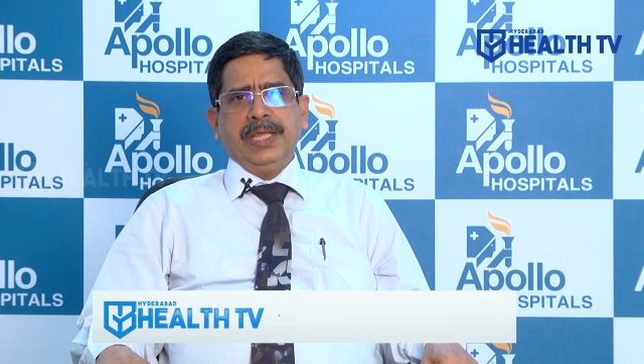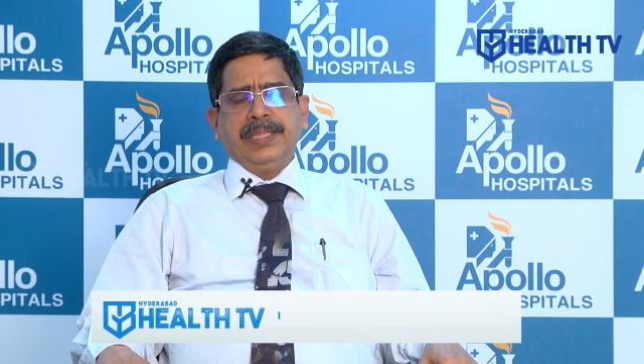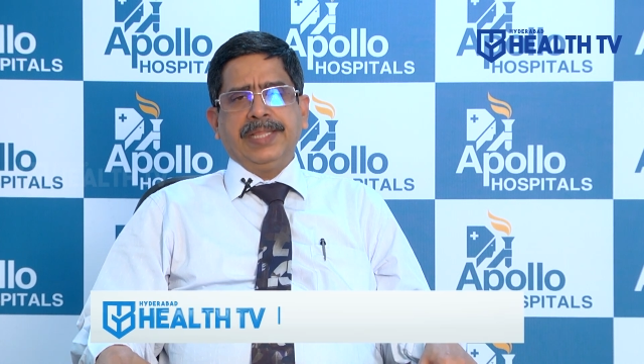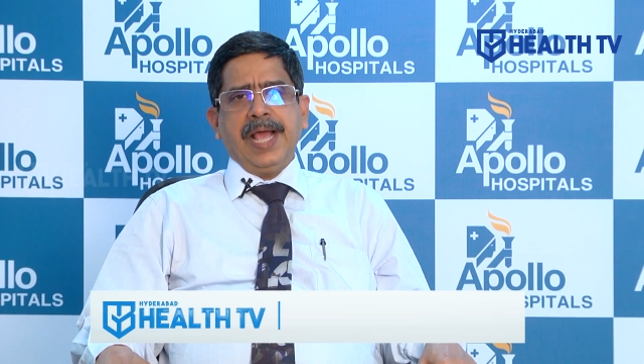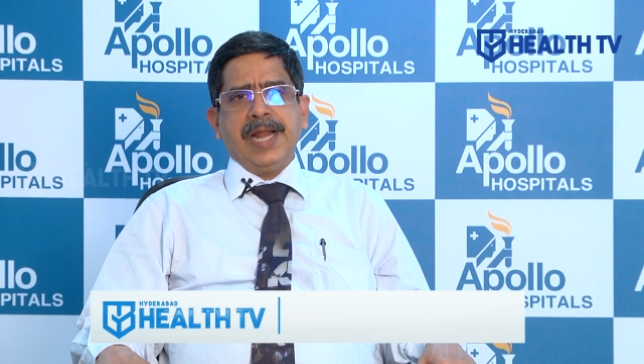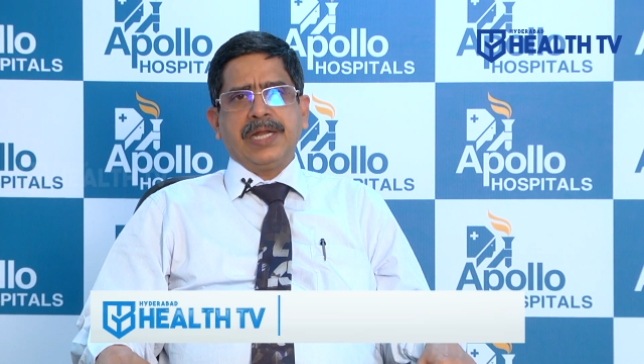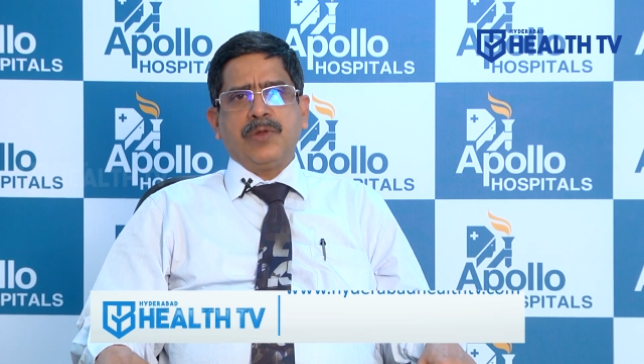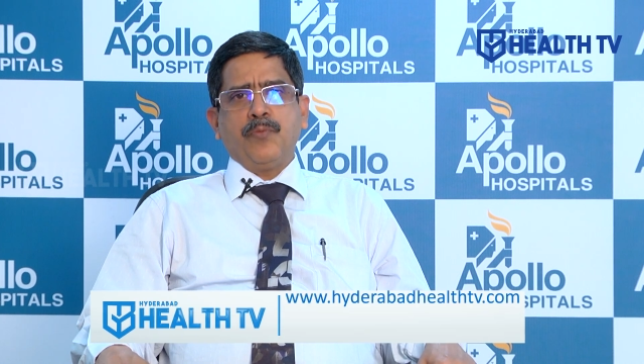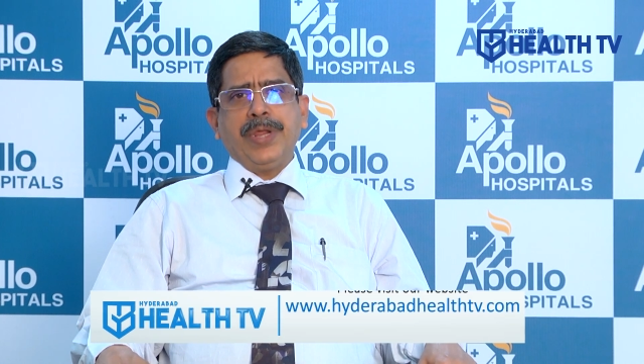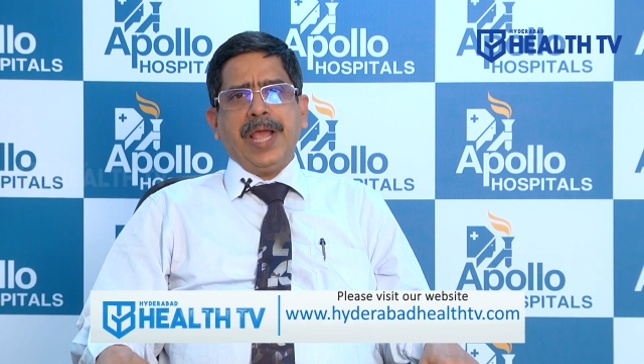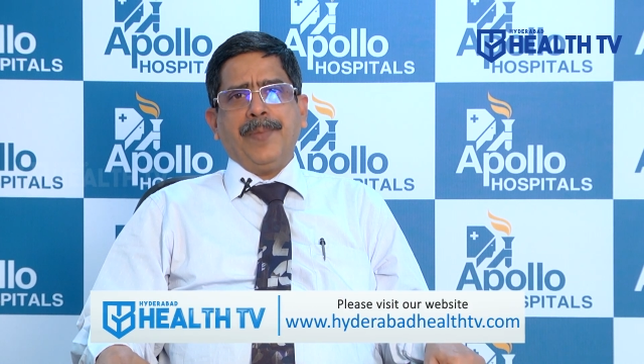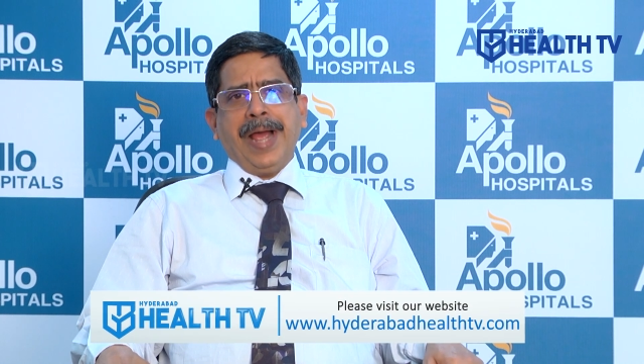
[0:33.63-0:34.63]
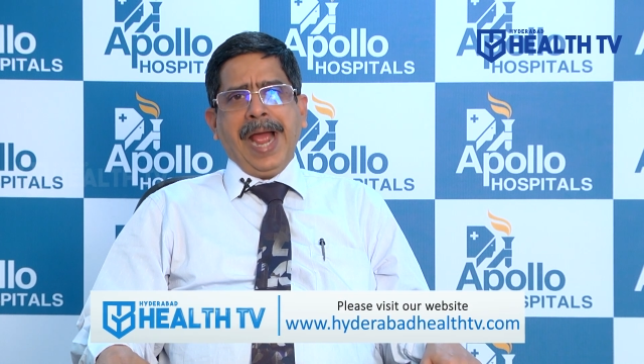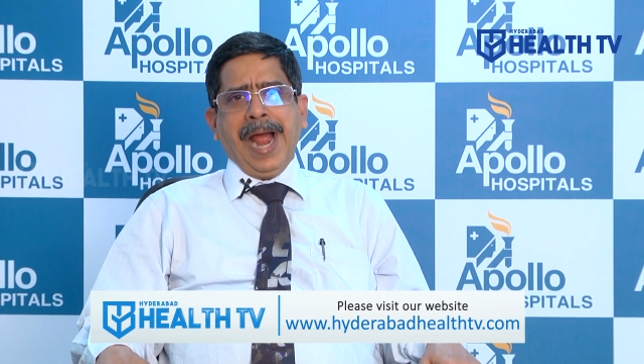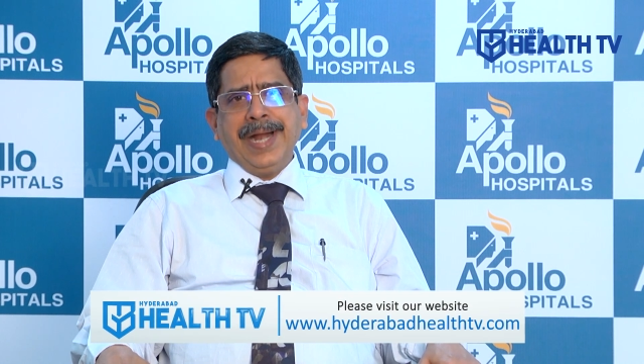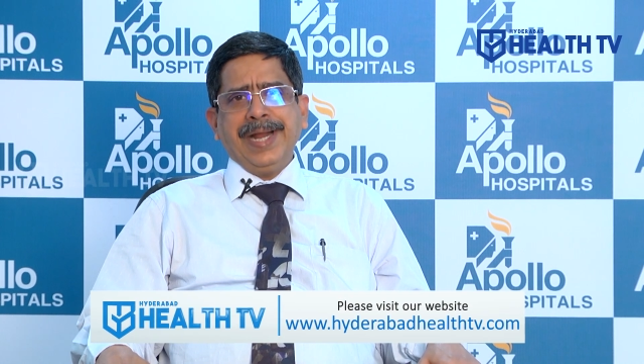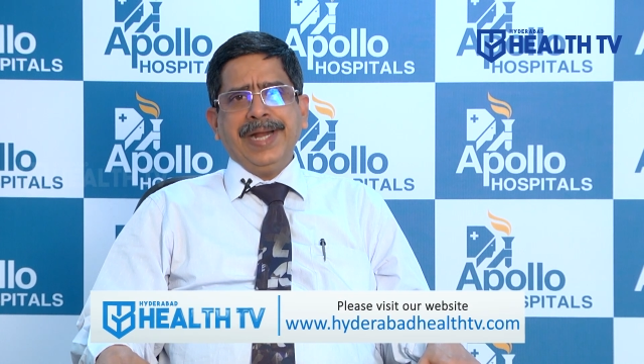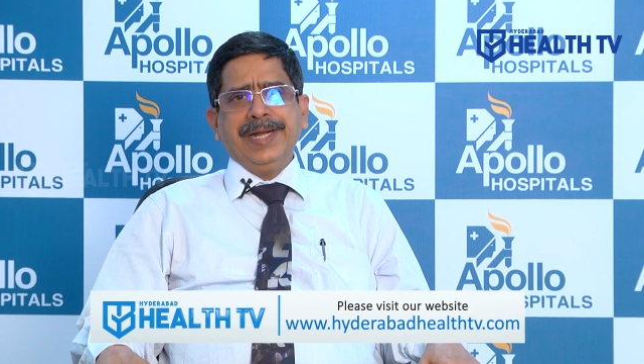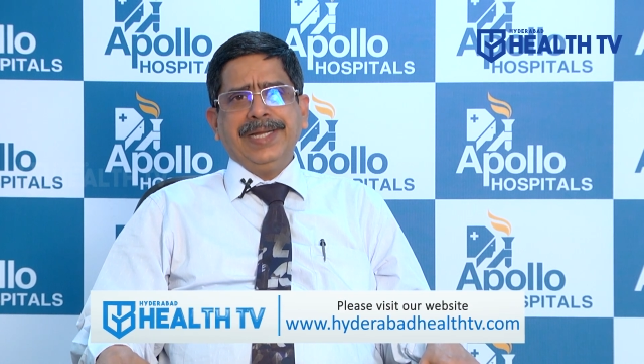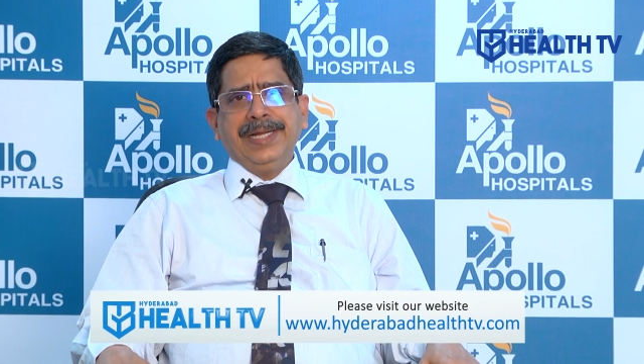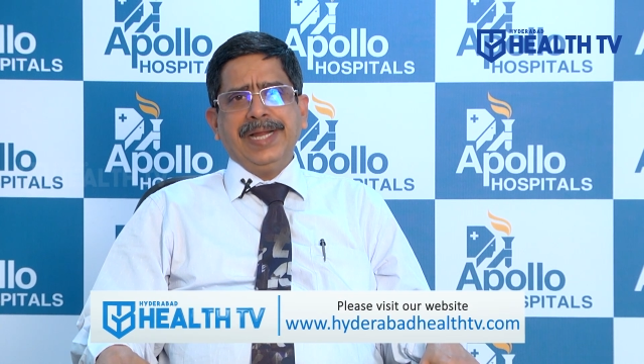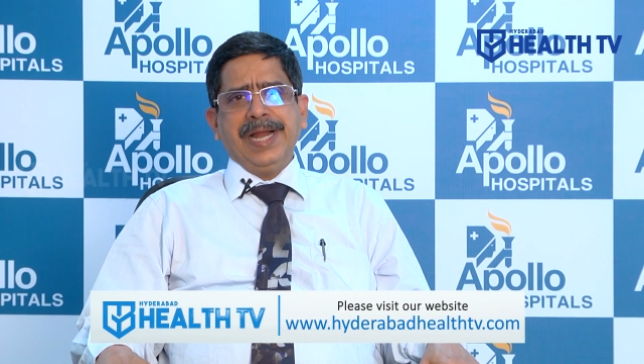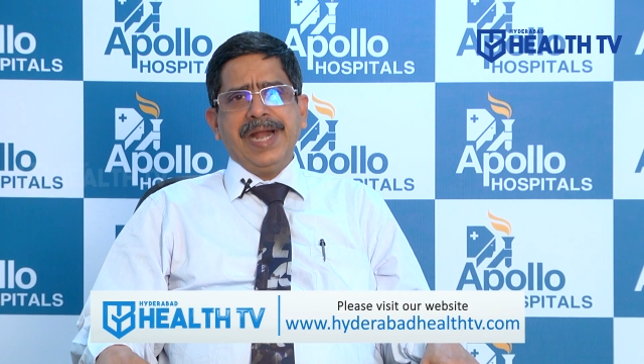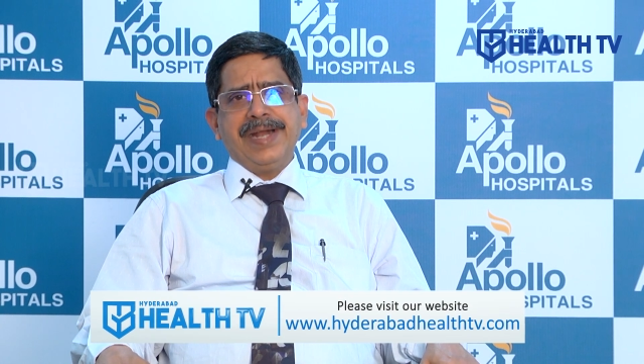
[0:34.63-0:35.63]
That we have added
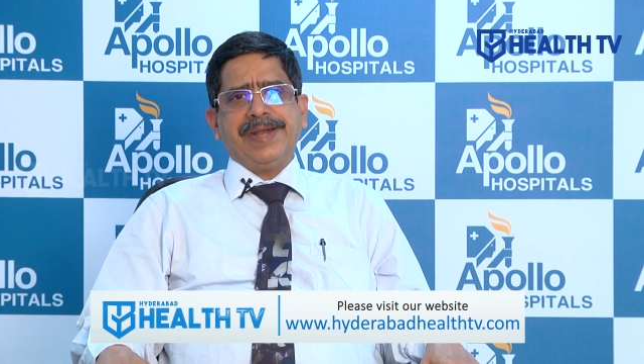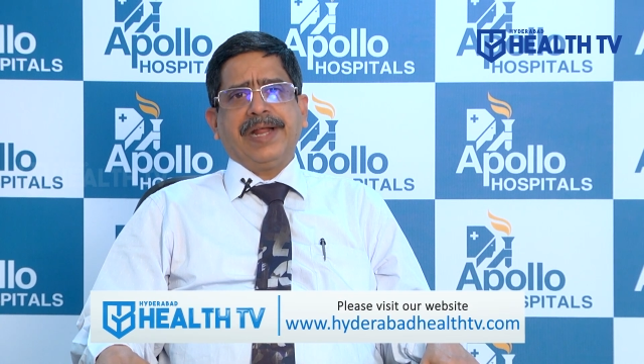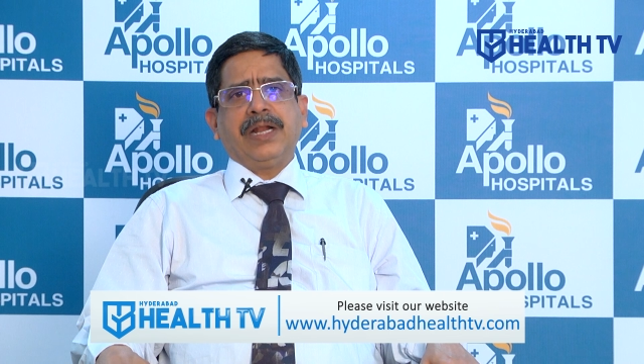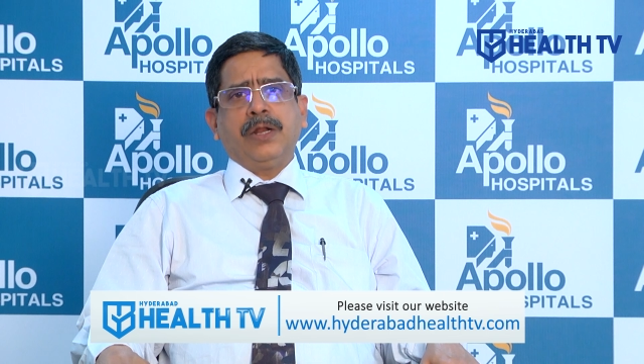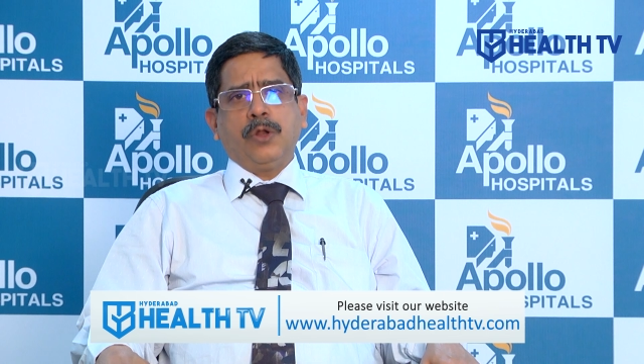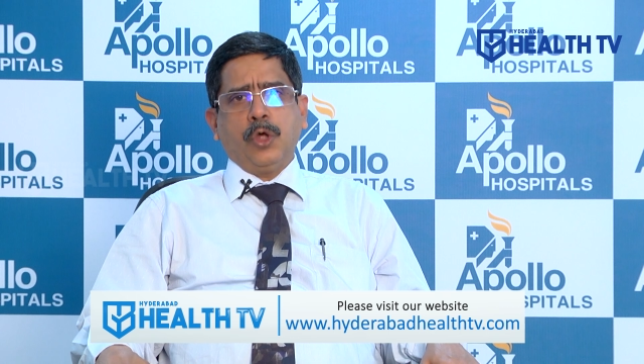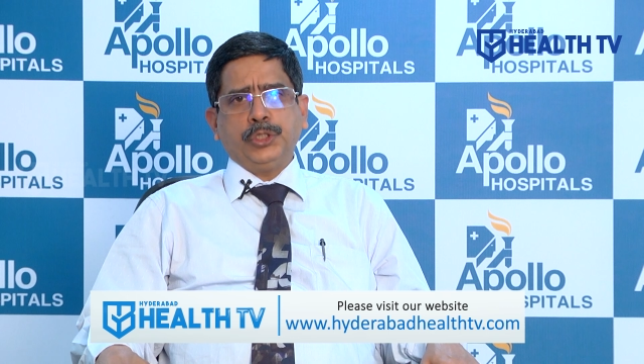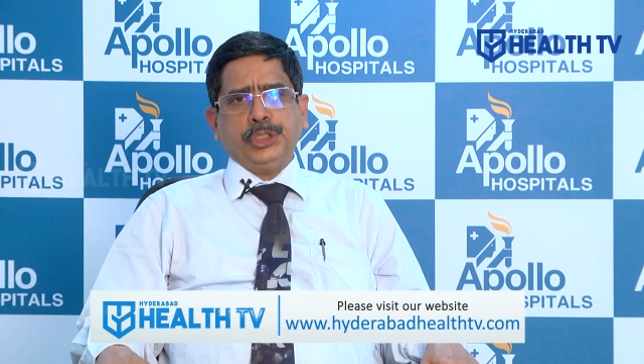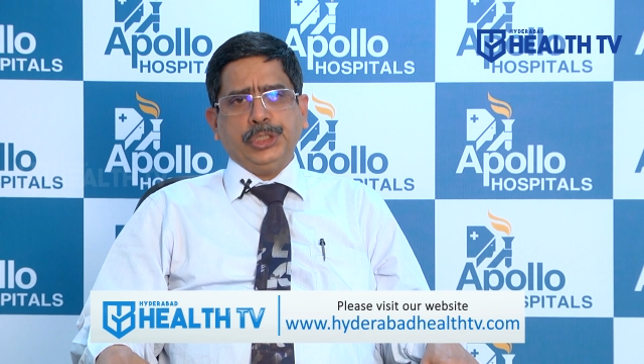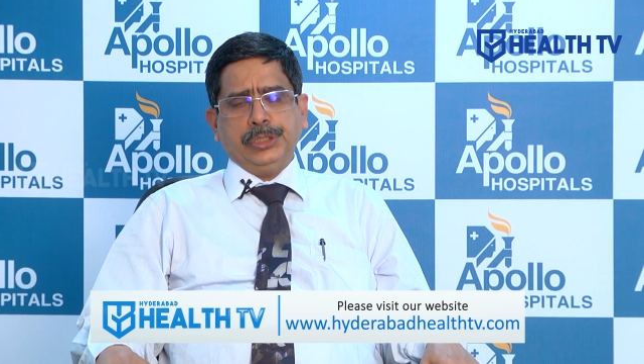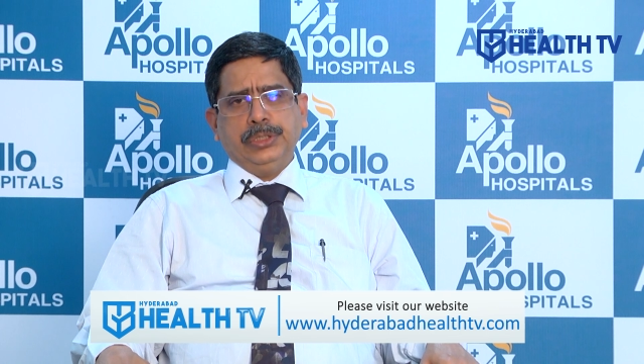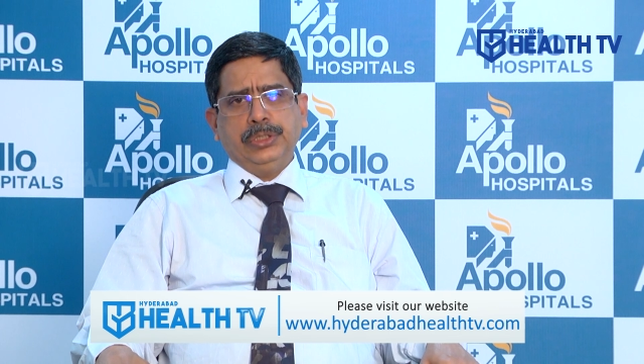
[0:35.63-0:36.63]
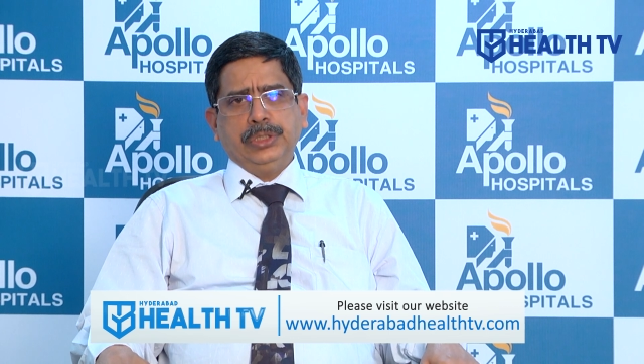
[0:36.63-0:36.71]
technology